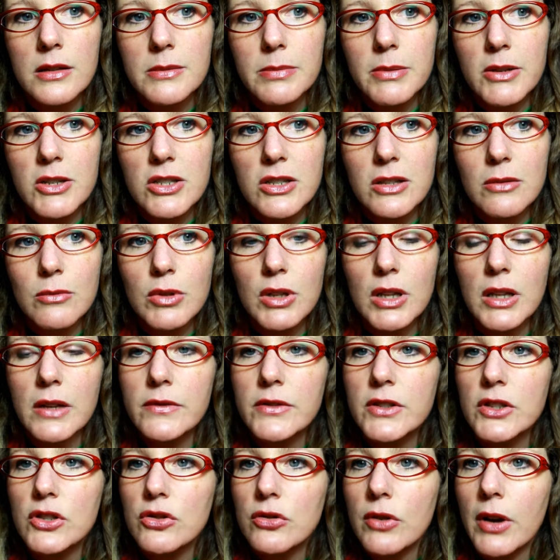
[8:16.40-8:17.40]
especially would
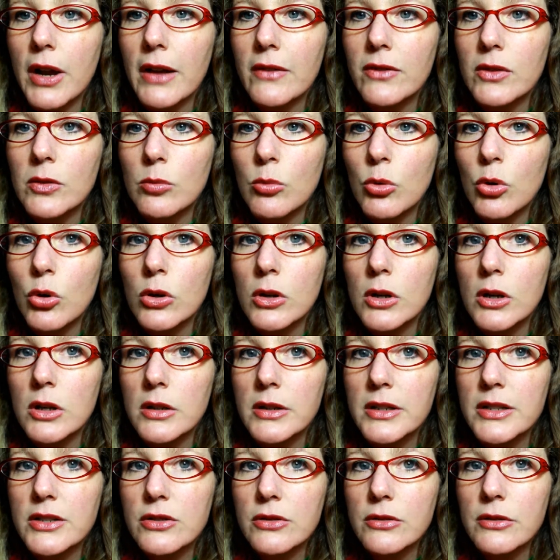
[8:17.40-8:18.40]
love to travel more
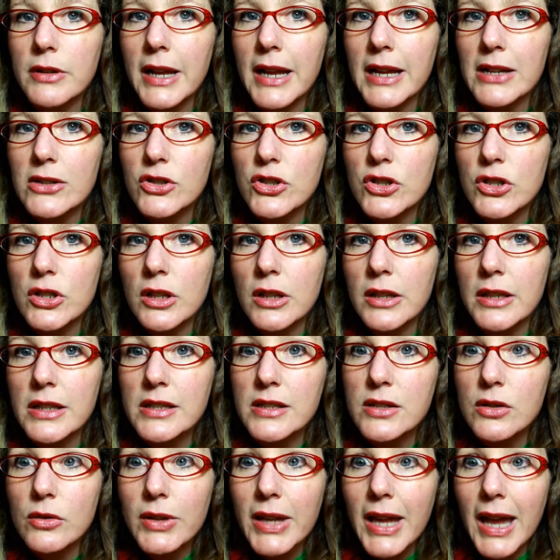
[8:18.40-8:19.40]
internationally.
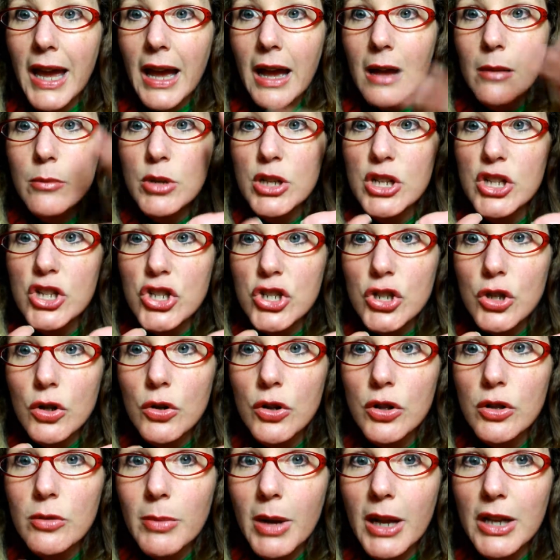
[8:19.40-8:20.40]
So yeah, I'm going to show
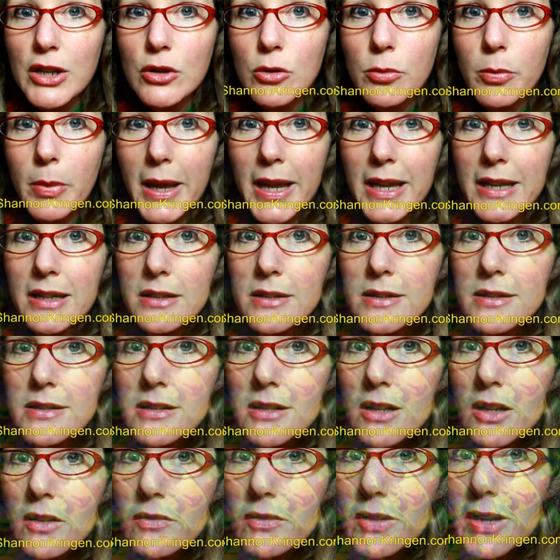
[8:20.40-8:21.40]
you my new painted
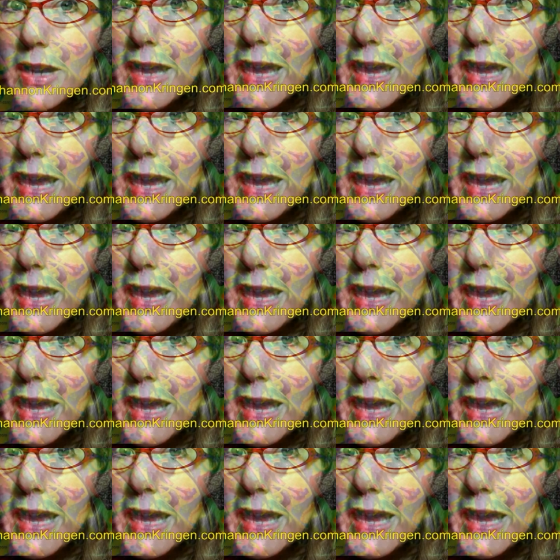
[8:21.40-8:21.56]
stuff